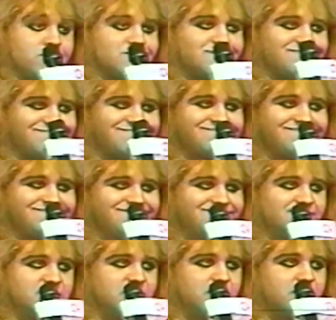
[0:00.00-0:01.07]
a big
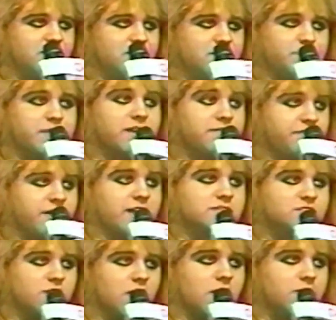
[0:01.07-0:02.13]
boy. He's big, a fat
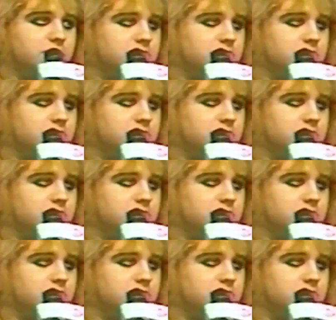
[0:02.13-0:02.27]
big slum.